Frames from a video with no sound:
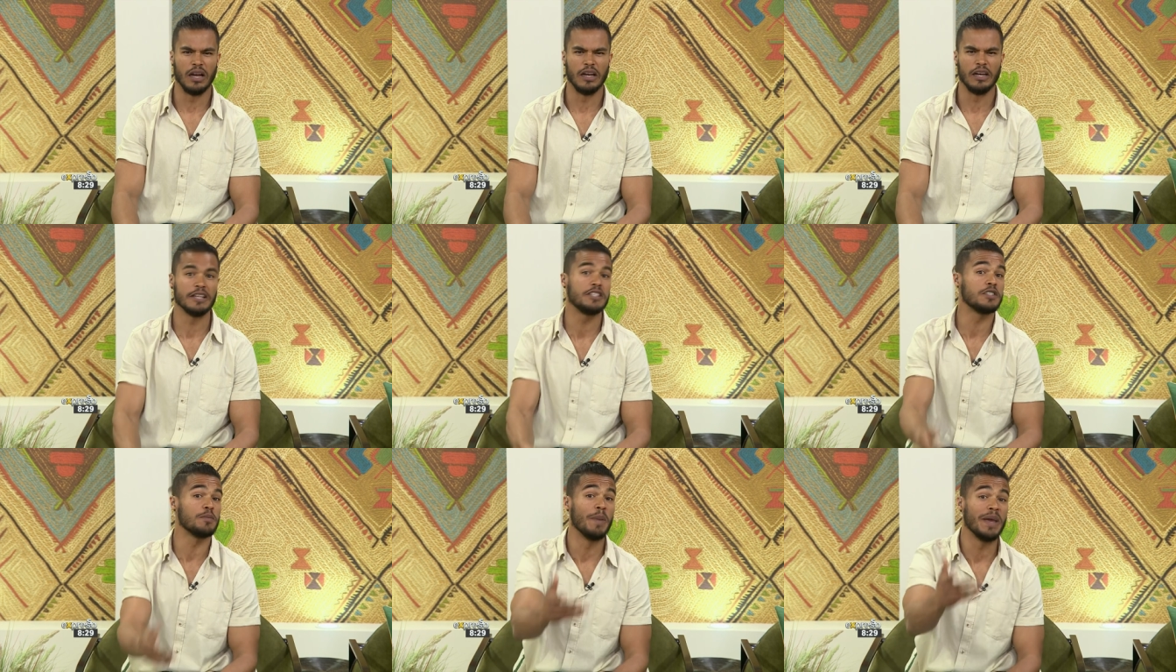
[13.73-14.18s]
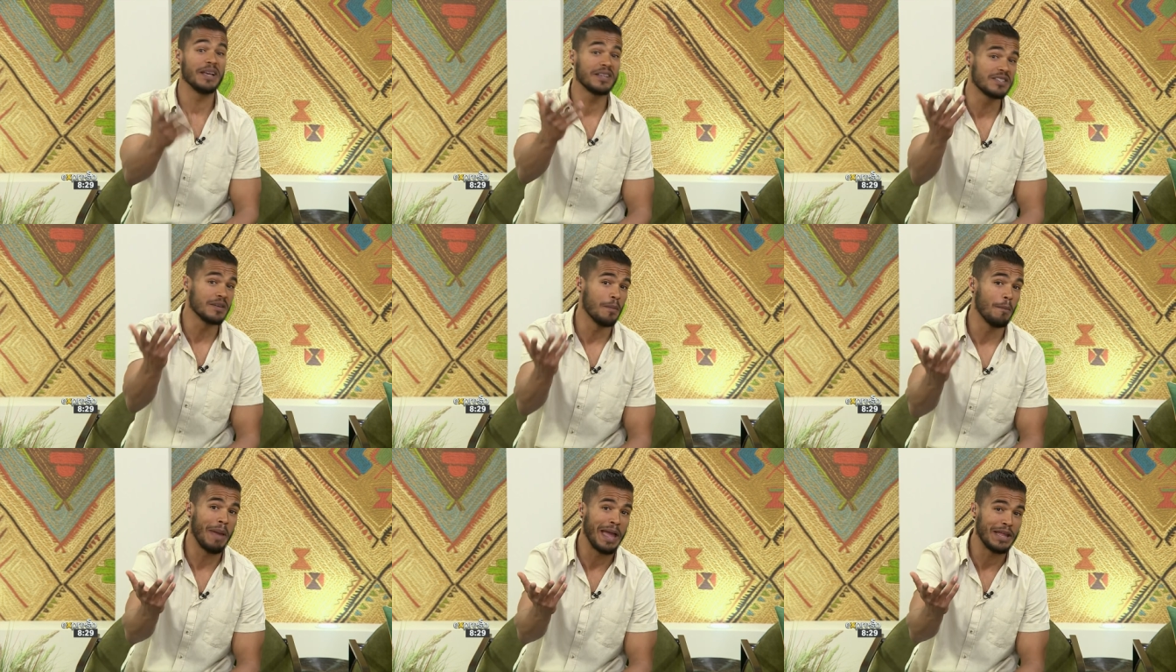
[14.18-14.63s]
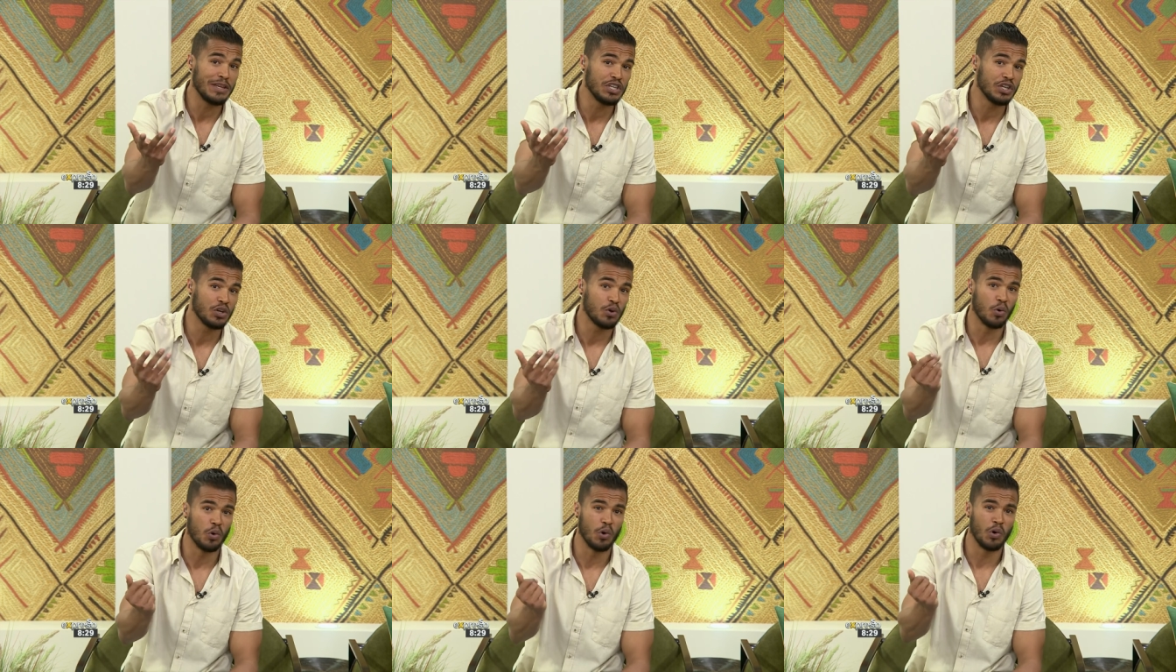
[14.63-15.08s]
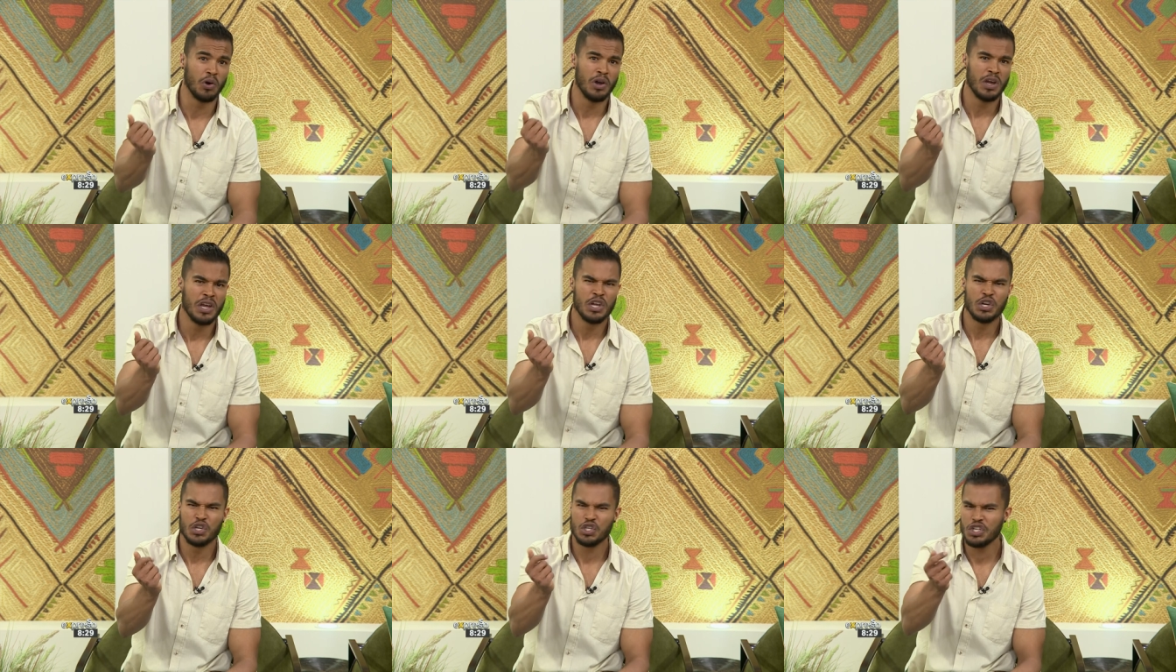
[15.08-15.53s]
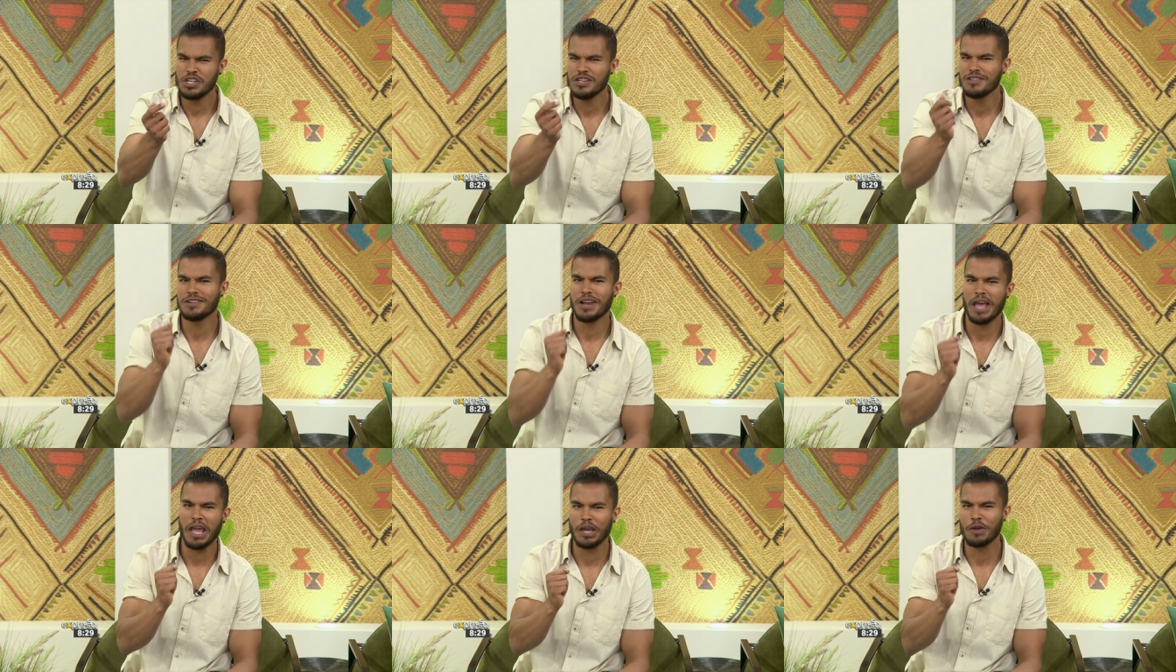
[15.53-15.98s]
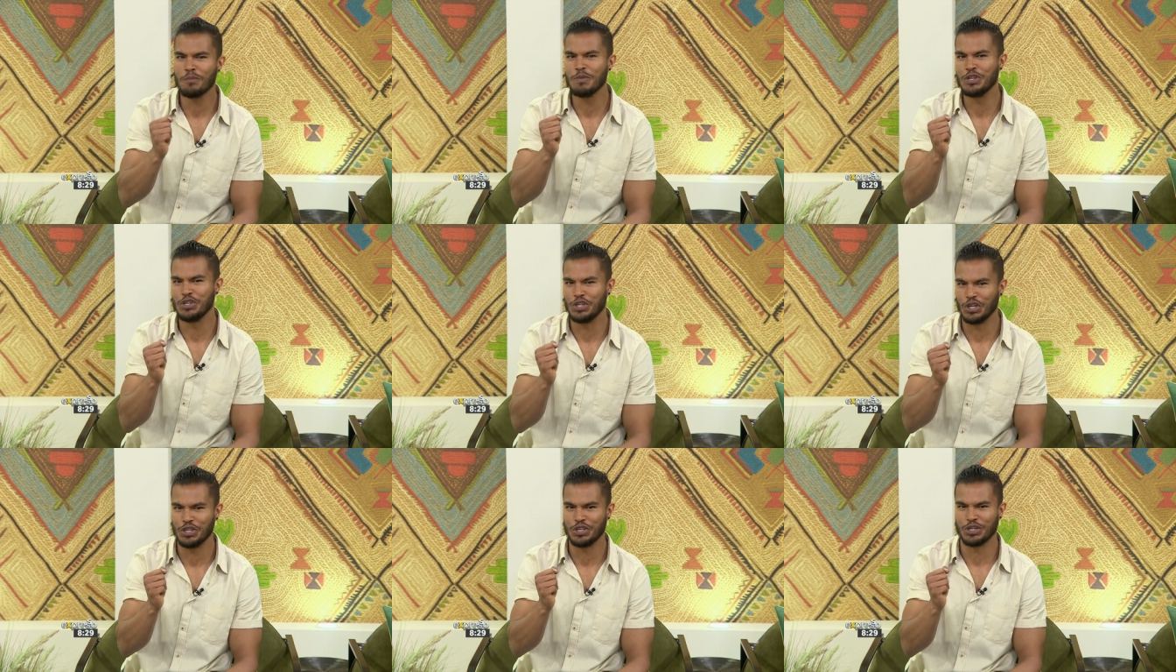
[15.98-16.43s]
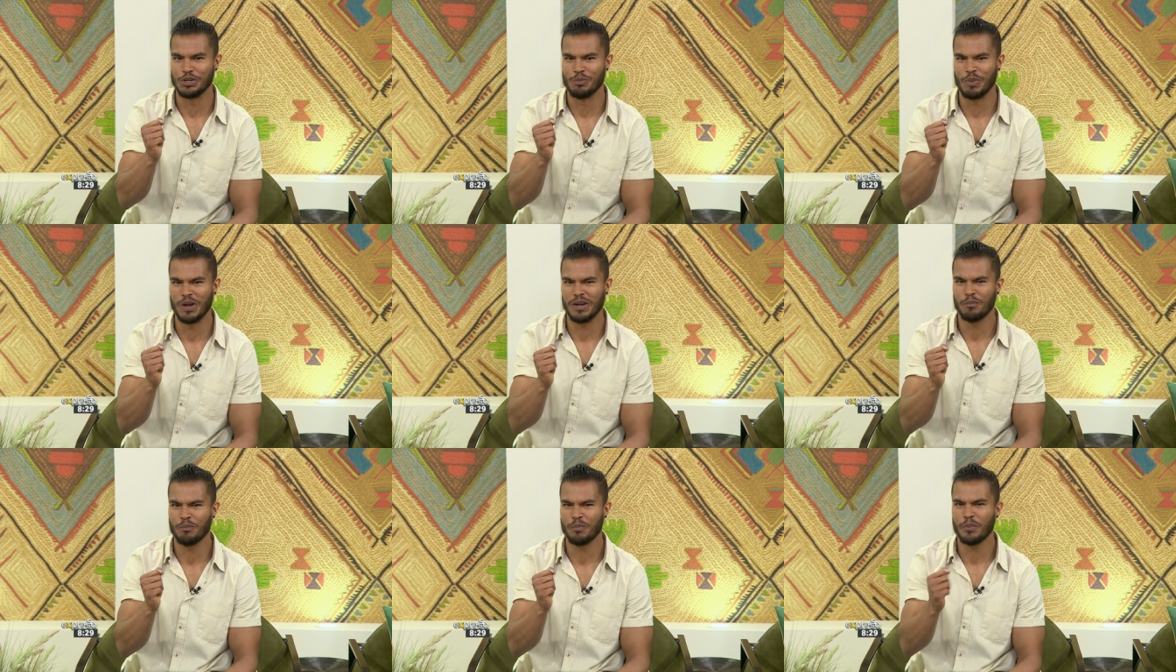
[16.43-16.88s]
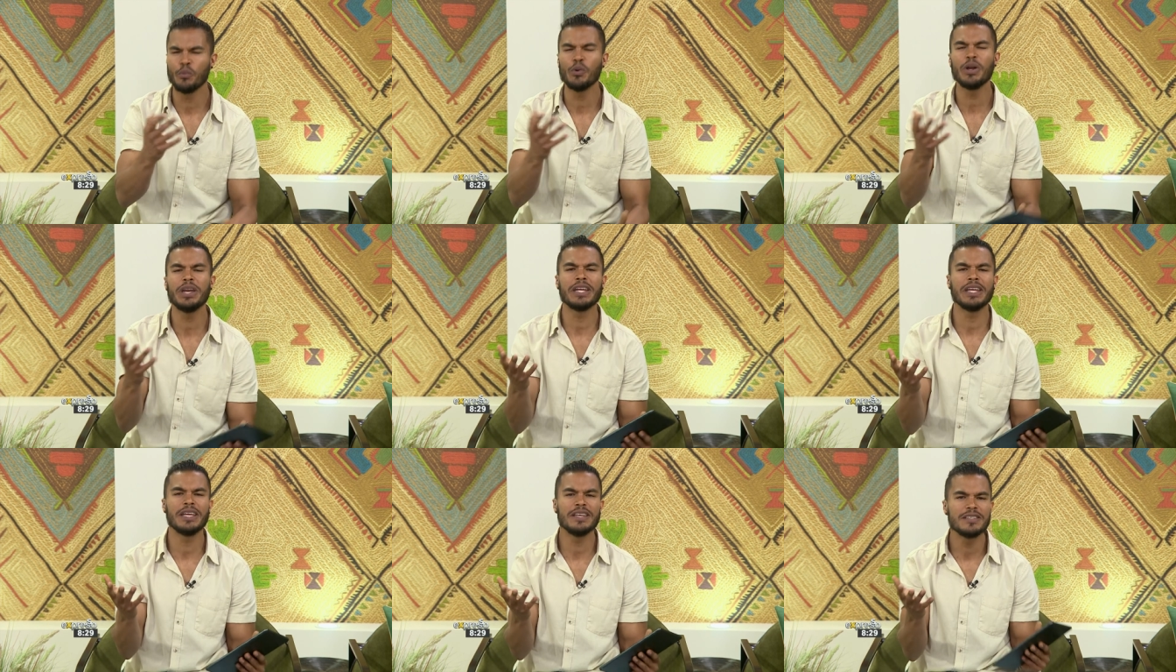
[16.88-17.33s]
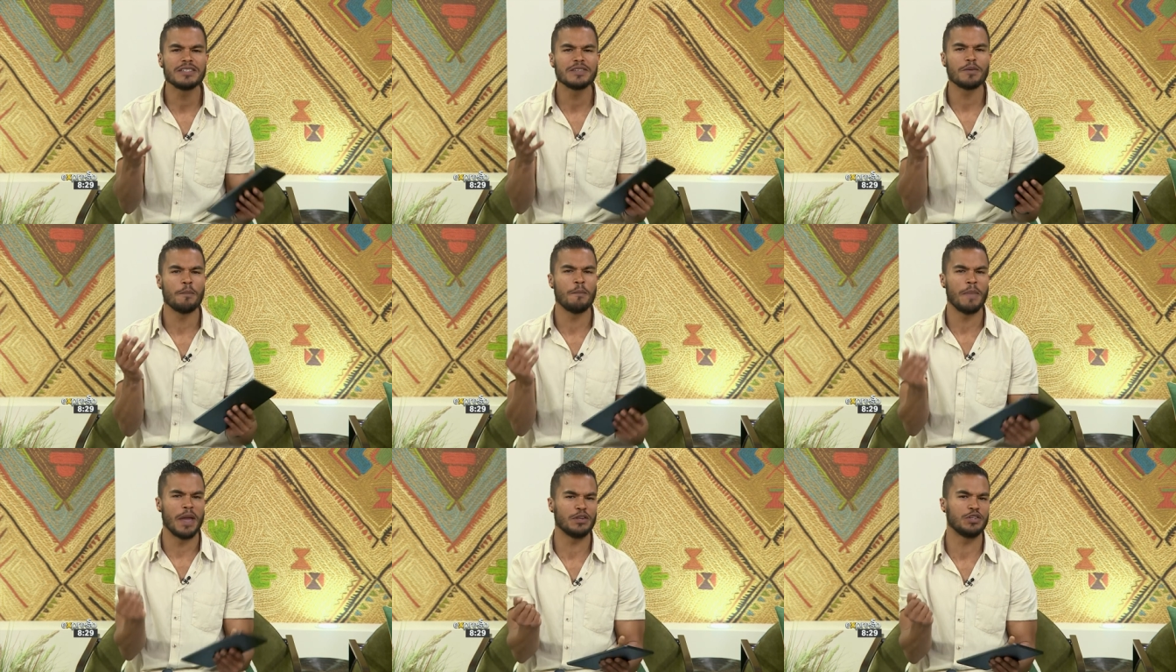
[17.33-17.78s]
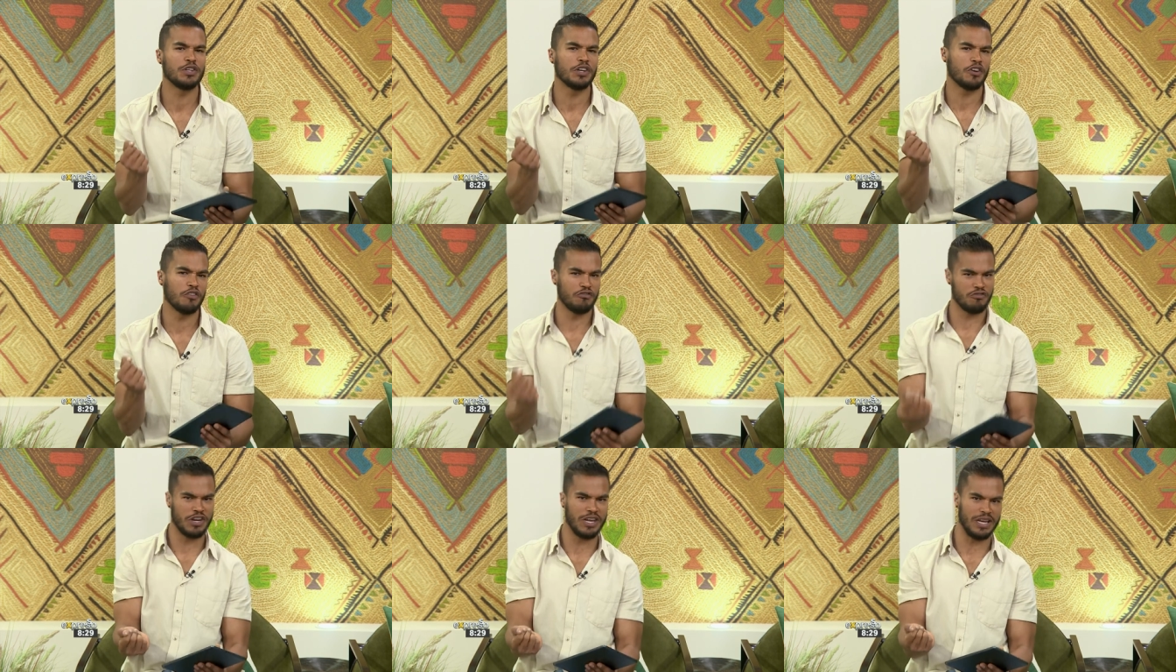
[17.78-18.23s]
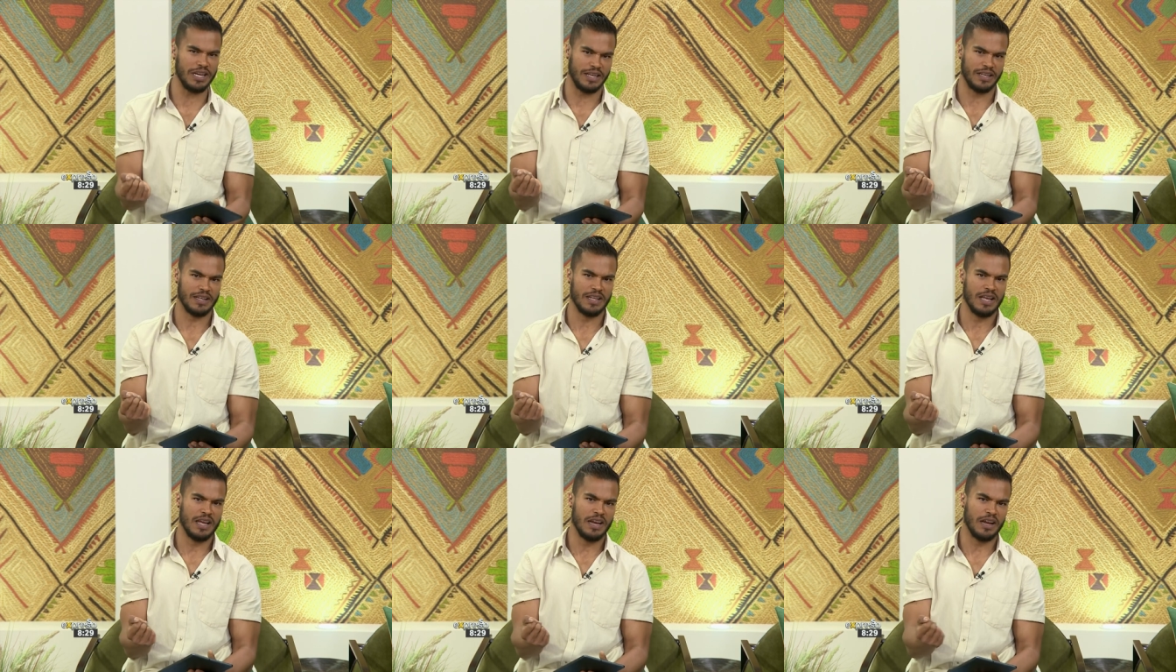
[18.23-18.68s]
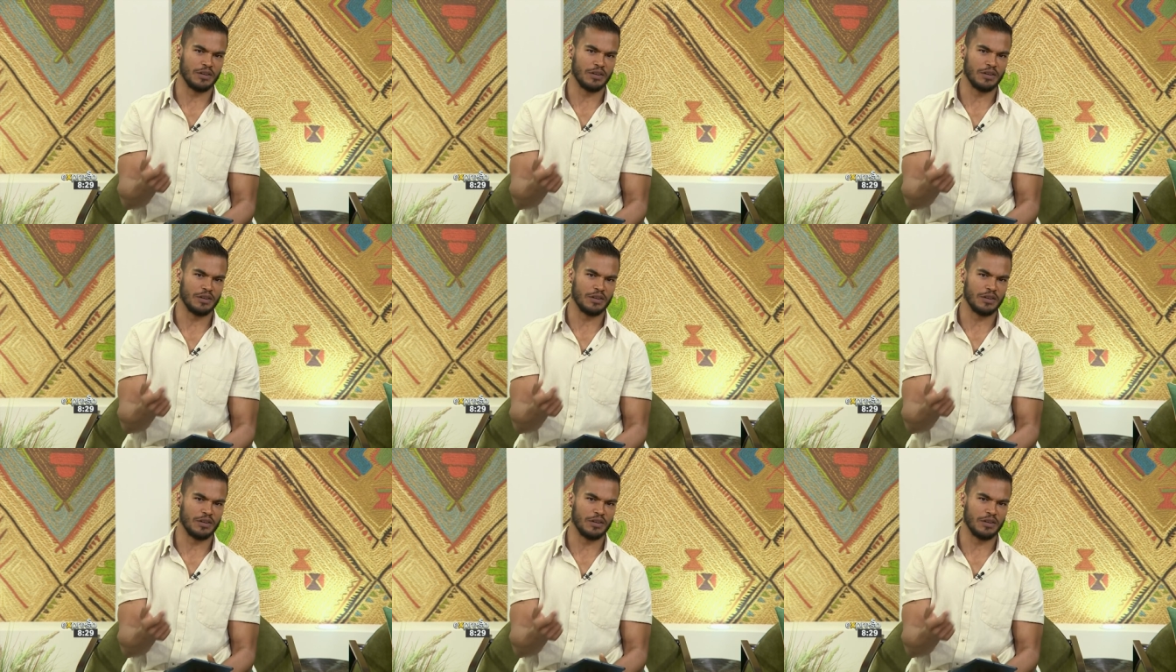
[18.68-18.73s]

Let's make some magic, or she's like a magician. But what is magic really?